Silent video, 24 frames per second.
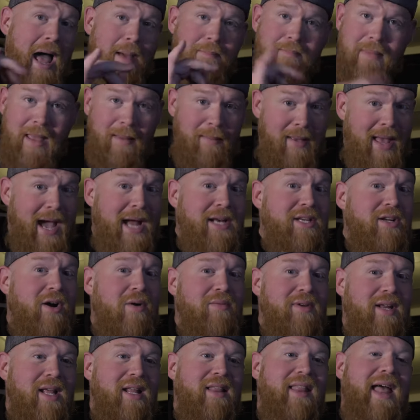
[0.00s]
maybe I
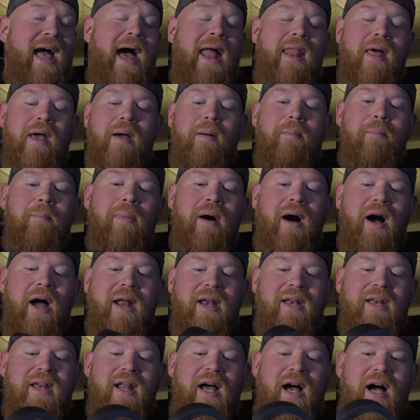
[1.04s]
don't need that
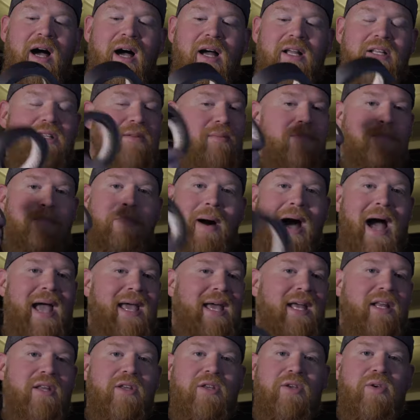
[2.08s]
but uh, buy
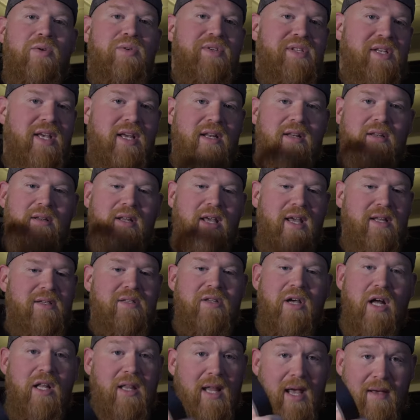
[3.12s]
it, use it. It's
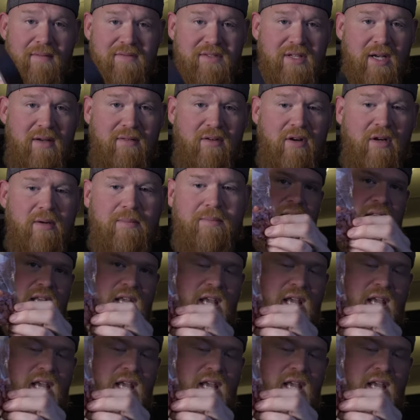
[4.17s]
a lifesaver.